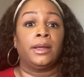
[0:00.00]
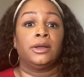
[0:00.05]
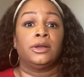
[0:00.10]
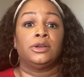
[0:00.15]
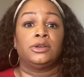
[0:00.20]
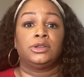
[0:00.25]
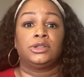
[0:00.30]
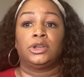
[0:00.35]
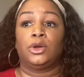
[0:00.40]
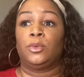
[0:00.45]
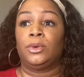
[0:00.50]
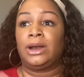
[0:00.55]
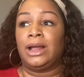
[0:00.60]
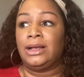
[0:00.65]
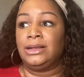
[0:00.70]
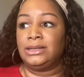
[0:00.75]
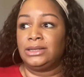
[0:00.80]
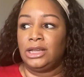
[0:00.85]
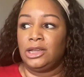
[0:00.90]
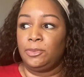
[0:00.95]
So when I
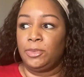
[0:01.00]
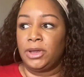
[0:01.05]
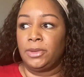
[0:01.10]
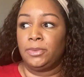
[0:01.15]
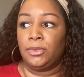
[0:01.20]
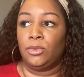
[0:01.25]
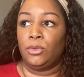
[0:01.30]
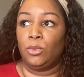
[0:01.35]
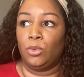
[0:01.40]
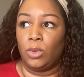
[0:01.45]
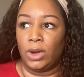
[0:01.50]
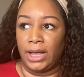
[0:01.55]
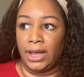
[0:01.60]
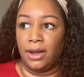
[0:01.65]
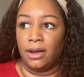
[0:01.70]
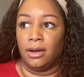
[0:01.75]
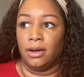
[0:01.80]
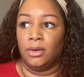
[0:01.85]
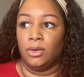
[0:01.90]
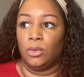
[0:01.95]
see people
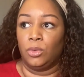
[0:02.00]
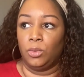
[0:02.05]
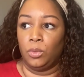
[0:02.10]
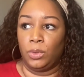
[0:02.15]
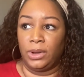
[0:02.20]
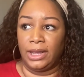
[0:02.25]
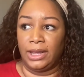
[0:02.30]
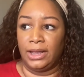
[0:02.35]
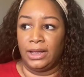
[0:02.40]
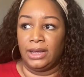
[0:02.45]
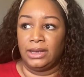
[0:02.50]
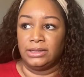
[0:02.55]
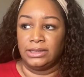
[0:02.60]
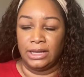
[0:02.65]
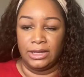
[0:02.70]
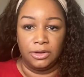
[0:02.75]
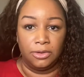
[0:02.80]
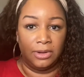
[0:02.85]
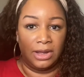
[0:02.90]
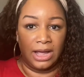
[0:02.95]
wear wigs
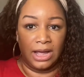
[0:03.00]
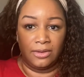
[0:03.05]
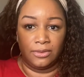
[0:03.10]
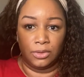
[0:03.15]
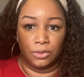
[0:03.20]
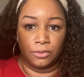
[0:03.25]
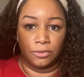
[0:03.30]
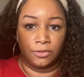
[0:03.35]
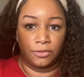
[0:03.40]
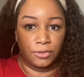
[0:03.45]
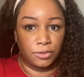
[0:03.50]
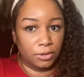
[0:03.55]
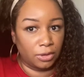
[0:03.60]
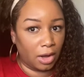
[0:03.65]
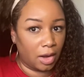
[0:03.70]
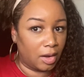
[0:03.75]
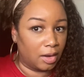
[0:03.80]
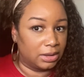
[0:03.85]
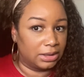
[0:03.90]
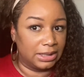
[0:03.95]
and you have a
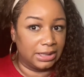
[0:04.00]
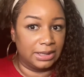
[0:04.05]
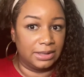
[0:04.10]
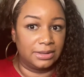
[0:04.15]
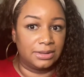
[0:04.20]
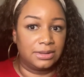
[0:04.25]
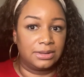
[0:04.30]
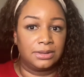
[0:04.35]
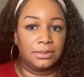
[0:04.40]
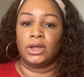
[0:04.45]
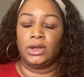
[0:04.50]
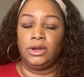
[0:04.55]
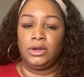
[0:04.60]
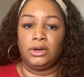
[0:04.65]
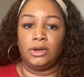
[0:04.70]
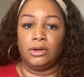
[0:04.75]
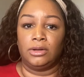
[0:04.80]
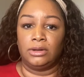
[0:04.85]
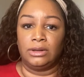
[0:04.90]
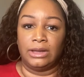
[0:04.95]
flawless,
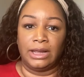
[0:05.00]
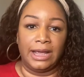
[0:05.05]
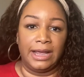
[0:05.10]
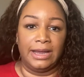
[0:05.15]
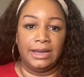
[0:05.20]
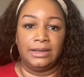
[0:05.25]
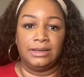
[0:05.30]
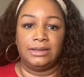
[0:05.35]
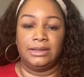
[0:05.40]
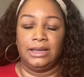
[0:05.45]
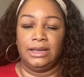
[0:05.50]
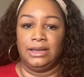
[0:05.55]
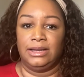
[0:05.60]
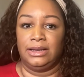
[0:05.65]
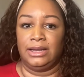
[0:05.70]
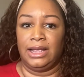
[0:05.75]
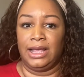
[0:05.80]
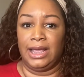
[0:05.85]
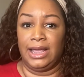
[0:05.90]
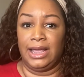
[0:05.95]
you know, lace,
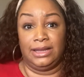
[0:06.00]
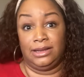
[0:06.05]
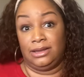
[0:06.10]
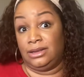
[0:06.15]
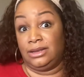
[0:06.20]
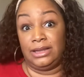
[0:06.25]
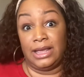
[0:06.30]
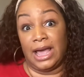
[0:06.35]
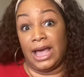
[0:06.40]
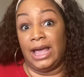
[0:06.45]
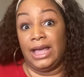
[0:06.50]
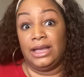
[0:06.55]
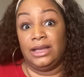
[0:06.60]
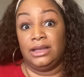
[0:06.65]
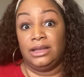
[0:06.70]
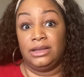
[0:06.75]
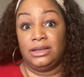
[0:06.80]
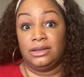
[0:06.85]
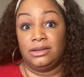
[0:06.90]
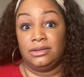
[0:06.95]
and that
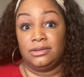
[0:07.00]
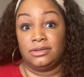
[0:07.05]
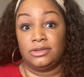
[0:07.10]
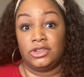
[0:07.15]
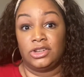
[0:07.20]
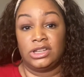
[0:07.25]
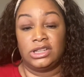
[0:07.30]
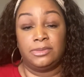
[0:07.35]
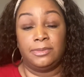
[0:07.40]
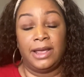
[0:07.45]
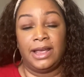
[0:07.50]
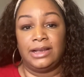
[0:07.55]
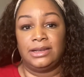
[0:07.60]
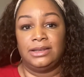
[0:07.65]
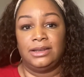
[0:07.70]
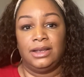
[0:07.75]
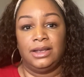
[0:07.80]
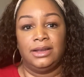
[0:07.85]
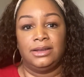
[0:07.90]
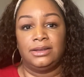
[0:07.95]
just makes
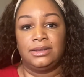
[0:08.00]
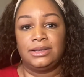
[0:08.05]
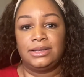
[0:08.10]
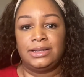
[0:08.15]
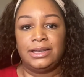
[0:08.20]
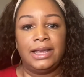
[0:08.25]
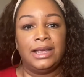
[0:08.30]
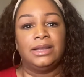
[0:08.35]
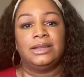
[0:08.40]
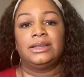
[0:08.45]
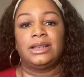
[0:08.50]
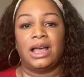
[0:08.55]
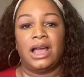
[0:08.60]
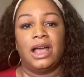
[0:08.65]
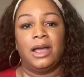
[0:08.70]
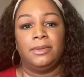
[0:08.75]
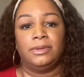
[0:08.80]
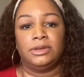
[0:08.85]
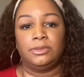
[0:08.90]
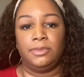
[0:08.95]
it ten
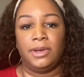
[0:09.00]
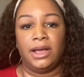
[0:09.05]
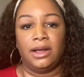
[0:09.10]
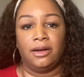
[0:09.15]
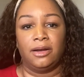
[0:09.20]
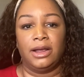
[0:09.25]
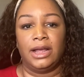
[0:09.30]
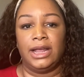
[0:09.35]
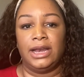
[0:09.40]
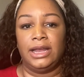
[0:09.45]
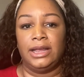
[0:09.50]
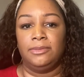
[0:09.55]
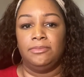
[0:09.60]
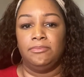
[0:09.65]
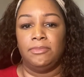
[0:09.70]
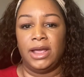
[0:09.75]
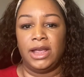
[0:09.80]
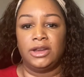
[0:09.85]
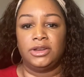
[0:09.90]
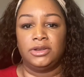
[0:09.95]
times better, and it
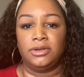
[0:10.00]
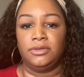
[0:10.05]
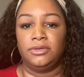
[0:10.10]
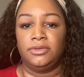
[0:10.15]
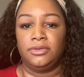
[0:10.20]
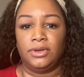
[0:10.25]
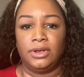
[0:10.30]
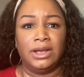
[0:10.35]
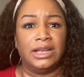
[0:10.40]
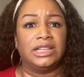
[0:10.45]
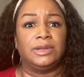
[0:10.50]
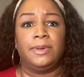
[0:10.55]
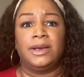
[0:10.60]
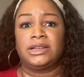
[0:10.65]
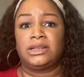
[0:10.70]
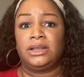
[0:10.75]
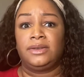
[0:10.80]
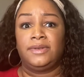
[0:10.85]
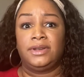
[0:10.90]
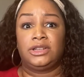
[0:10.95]
makes you feel,
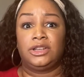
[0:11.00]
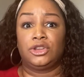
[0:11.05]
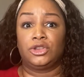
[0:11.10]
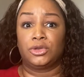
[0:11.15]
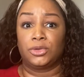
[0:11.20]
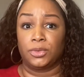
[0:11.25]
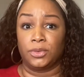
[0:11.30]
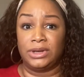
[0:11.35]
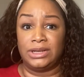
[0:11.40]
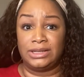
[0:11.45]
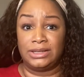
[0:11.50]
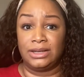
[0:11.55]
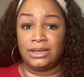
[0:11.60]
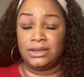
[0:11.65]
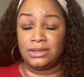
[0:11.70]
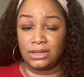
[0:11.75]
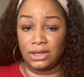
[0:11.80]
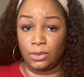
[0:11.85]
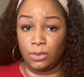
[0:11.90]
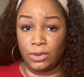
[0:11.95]
especially if it's a three
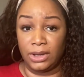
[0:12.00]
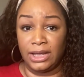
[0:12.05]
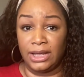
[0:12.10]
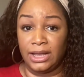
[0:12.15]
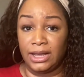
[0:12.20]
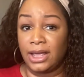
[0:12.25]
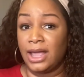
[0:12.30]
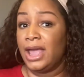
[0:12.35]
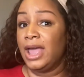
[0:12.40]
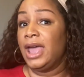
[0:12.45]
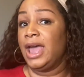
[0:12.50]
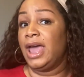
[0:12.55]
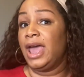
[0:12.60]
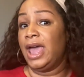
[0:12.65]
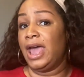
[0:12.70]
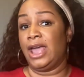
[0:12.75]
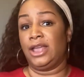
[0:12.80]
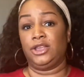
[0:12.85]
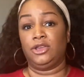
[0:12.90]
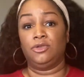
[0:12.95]
sixty wig
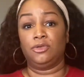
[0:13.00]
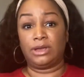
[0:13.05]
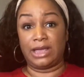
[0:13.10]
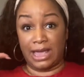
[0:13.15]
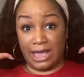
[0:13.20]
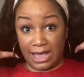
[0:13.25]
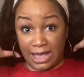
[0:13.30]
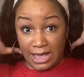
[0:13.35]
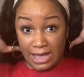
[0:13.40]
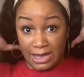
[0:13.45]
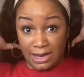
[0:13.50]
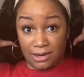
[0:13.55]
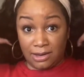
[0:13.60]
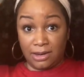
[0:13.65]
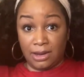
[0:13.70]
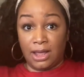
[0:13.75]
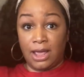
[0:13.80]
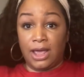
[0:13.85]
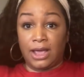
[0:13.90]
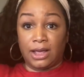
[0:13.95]
and you can
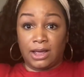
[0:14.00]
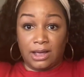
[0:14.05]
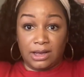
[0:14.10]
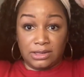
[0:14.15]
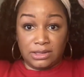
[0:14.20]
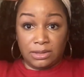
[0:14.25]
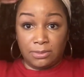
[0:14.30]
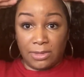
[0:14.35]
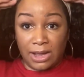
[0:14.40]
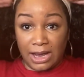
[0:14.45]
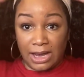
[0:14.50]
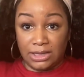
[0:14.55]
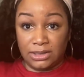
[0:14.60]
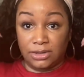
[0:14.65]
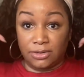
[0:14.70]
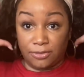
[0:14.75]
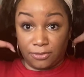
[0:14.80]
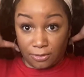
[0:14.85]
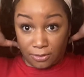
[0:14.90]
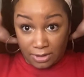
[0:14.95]
customize
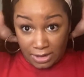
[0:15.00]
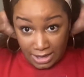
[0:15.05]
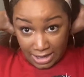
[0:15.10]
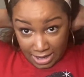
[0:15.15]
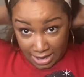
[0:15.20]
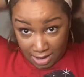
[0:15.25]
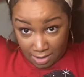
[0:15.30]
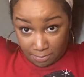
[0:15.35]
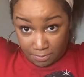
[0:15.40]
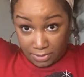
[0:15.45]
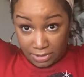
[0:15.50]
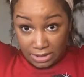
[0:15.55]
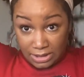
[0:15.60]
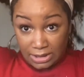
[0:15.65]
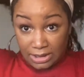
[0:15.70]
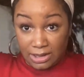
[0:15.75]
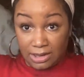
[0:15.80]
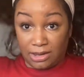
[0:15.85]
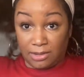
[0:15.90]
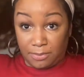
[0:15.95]
the front and put it
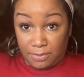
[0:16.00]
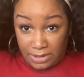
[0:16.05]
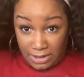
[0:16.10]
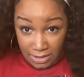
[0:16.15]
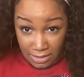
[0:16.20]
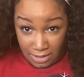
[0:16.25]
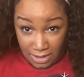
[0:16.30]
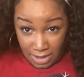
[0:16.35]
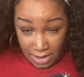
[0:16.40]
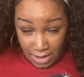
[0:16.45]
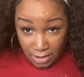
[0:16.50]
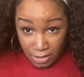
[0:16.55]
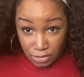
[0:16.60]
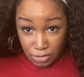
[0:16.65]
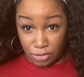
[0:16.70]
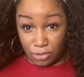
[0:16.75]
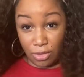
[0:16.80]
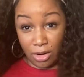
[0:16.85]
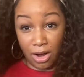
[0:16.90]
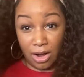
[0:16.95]
up and
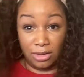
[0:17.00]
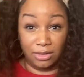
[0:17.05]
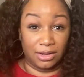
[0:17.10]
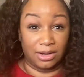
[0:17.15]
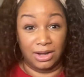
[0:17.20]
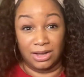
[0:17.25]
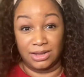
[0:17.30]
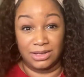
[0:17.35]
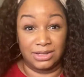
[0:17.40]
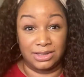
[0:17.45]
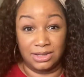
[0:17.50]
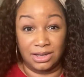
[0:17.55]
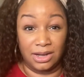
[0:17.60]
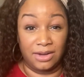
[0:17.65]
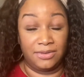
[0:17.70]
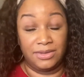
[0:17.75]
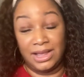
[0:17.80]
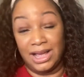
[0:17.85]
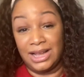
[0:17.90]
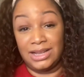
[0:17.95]
do all the other
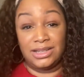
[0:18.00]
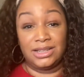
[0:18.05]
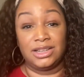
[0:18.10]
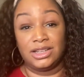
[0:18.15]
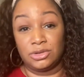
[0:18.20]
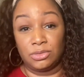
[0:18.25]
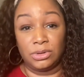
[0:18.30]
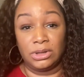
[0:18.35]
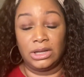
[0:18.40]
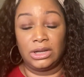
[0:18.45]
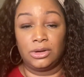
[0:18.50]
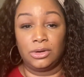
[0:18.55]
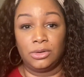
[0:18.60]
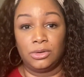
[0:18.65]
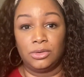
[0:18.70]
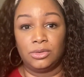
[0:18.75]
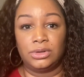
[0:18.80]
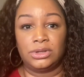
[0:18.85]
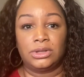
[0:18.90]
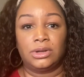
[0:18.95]
stuff. That's just really
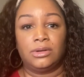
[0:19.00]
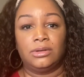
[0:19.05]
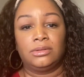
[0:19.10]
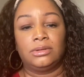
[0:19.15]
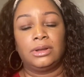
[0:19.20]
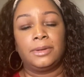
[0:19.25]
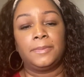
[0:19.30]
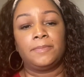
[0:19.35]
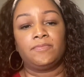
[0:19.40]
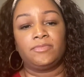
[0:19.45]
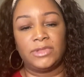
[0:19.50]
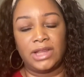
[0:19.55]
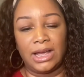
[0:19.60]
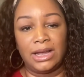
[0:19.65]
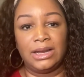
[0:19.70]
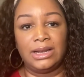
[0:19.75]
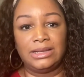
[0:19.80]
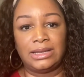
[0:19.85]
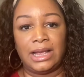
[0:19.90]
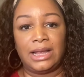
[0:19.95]
cool. So that
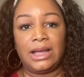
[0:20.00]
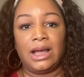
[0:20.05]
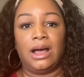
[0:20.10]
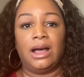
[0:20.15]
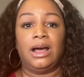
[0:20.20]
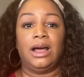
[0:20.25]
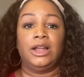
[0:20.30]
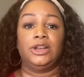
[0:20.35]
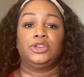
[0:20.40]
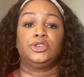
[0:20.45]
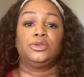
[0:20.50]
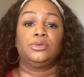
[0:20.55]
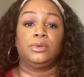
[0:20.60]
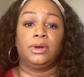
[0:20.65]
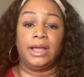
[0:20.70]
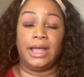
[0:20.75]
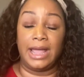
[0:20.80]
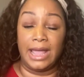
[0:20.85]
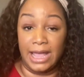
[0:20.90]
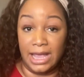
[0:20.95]
is a con to
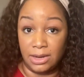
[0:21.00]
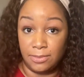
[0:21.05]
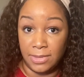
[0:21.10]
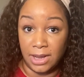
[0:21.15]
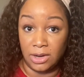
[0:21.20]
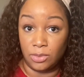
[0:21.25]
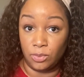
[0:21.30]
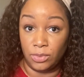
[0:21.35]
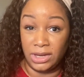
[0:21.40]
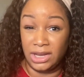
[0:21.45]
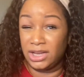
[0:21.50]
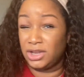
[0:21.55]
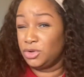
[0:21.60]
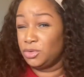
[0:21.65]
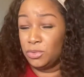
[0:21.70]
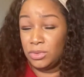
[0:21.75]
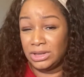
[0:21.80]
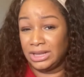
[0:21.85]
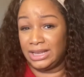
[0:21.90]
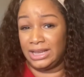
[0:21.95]
a headband wig. You
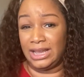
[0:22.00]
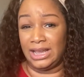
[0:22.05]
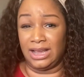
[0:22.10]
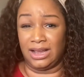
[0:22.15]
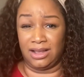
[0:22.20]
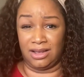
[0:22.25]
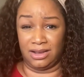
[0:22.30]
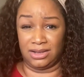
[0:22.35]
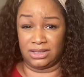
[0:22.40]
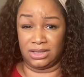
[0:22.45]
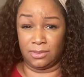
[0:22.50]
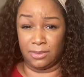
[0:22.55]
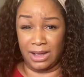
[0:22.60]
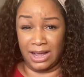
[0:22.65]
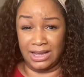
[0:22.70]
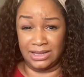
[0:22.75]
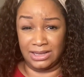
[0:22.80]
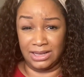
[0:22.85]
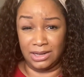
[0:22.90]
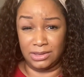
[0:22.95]
really can't
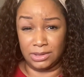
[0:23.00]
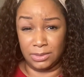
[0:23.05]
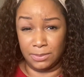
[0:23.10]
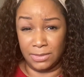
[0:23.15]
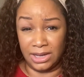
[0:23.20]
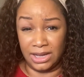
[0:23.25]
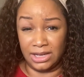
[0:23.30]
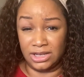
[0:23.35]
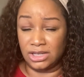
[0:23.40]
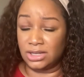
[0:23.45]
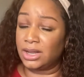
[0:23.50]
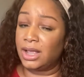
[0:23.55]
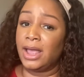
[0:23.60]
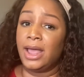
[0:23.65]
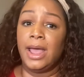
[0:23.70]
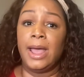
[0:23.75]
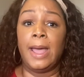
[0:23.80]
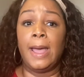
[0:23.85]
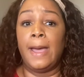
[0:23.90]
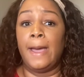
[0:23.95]
customize it as much
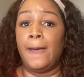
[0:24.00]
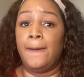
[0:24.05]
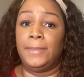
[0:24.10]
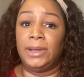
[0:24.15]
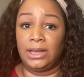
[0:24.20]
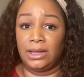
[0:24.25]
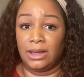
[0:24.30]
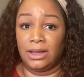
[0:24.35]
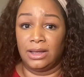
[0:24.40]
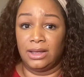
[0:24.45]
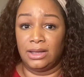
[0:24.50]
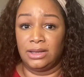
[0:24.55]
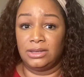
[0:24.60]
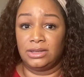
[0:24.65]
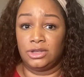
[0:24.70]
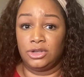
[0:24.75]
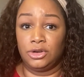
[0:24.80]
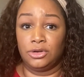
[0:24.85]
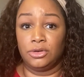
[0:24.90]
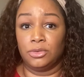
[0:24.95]

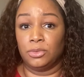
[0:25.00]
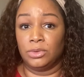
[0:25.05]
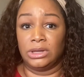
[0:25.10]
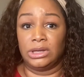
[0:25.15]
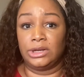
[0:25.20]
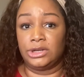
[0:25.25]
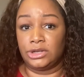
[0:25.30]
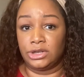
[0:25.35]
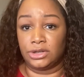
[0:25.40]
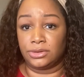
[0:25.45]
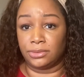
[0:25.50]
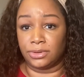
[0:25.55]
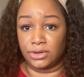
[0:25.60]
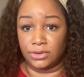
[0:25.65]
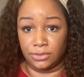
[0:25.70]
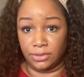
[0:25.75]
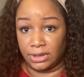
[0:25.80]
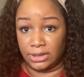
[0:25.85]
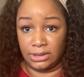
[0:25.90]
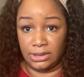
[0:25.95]
because you're really just
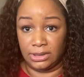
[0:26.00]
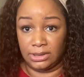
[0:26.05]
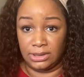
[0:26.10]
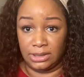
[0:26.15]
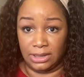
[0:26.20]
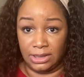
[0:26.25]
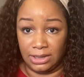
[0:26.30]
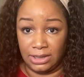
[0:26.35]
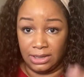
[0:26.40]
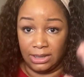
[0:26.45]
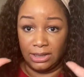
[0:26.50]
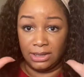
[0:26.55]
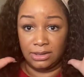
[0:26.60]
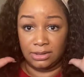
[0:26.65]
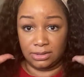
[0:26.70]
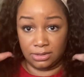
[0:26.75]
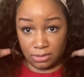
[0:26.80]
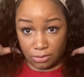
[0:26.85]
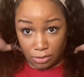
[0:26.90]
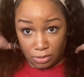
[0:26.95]
restricted to
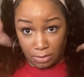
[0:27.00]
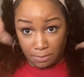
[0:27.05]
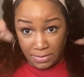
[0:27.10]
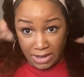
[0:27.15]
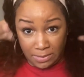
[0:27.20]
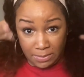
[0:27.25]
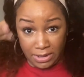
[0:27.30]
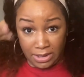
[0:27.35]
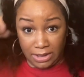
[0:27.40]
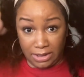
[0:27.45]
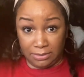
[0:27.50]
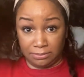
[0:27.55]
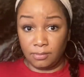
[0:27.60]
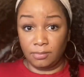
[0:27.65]
this or maybe